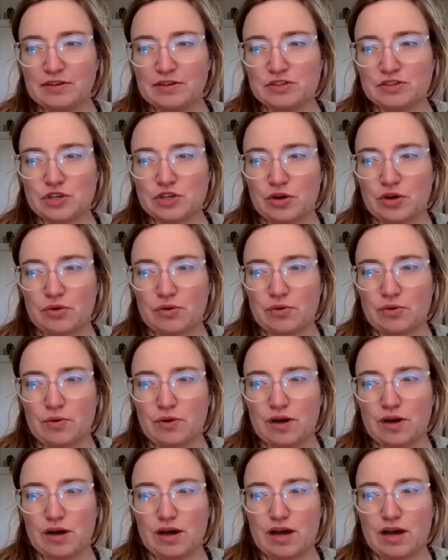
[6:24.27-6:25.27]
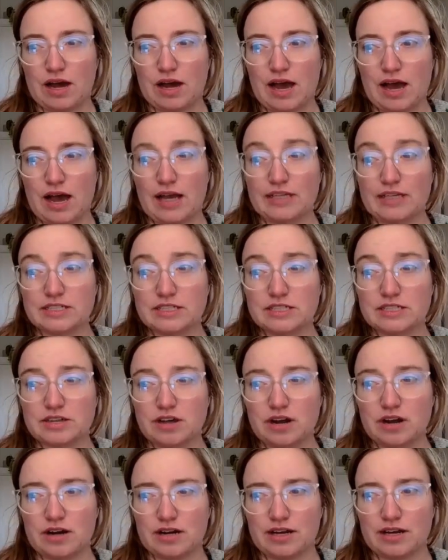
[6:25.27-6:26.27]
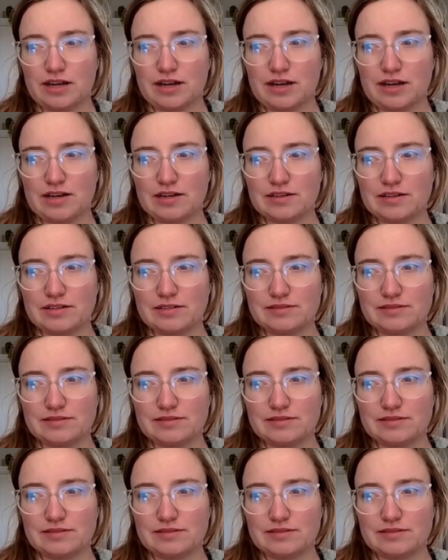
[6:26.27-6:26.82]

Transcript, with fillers: So, I started